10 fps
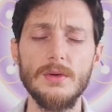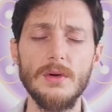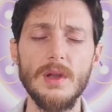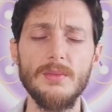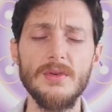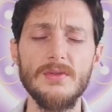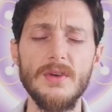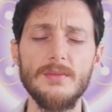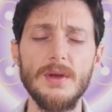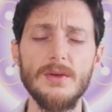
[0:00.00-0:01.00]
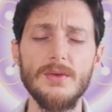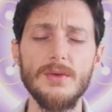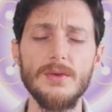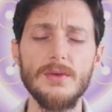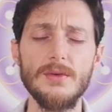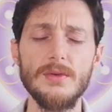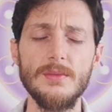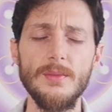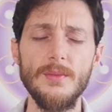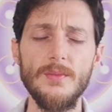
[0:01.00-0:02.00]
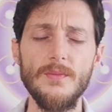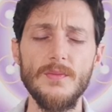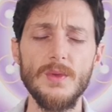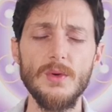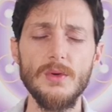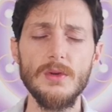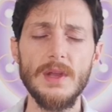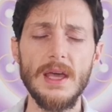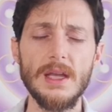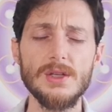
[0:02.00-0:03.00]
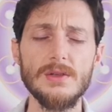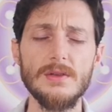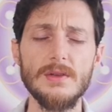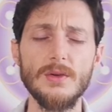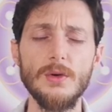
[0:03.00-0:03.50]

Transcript: above and below, in all directions and